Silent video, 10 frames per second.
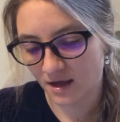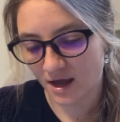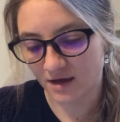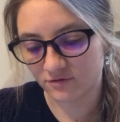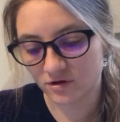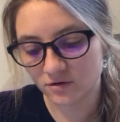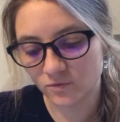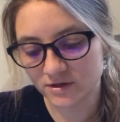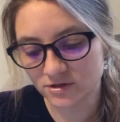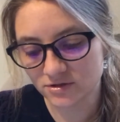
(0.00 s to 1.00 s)
"Have a good
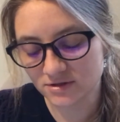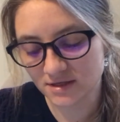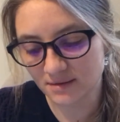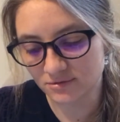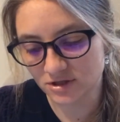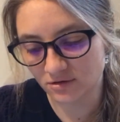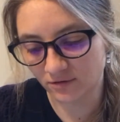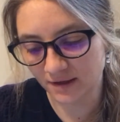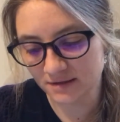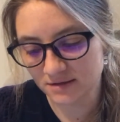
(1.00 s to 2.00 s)
winter's sleep," she
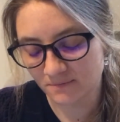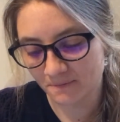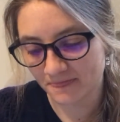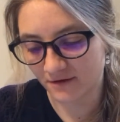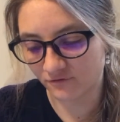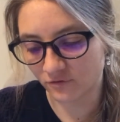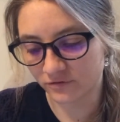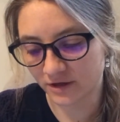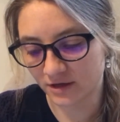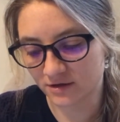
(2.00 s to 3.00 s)
oinked. "If
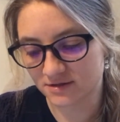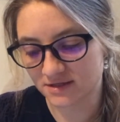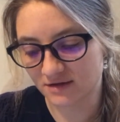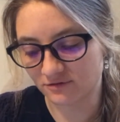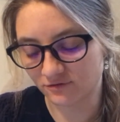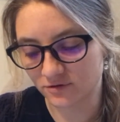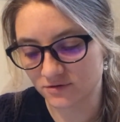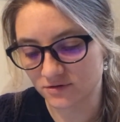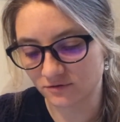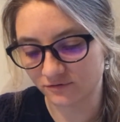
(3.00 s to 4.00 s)
only I could save a few
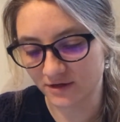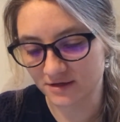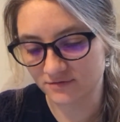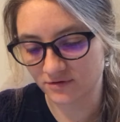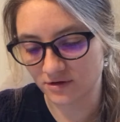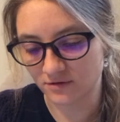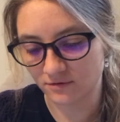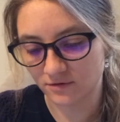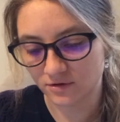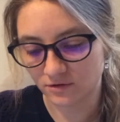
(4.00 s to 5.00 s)
snowflakes for you.
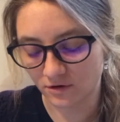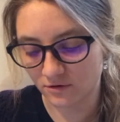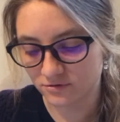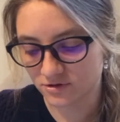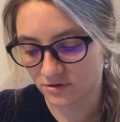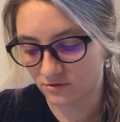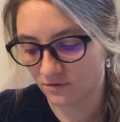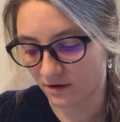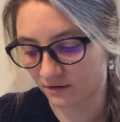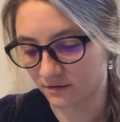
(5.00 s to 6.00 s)
No two
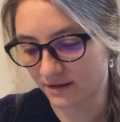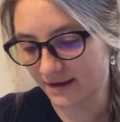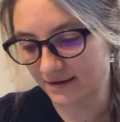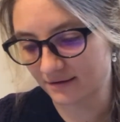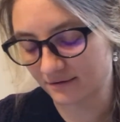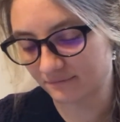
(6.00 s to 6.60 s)
are alike."